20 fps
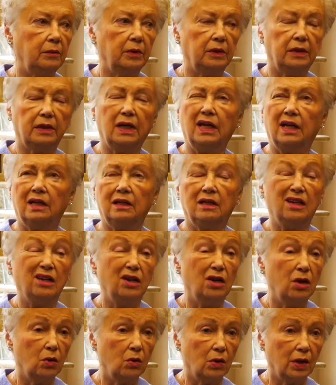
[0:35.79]
but they had
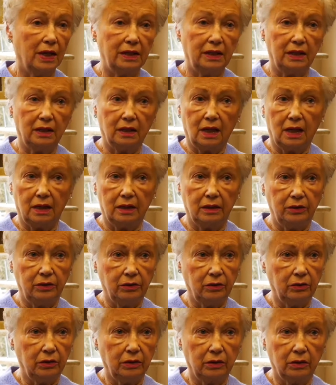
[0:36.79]
no idea how to
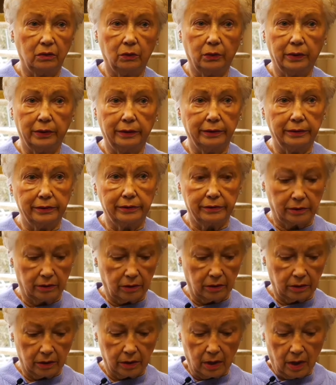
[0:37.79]
do it or where to
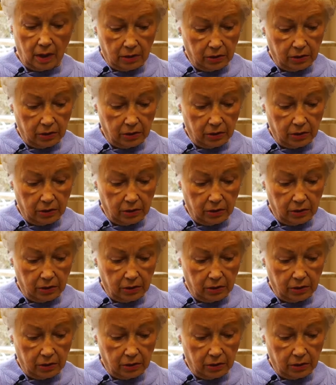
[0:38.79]
start.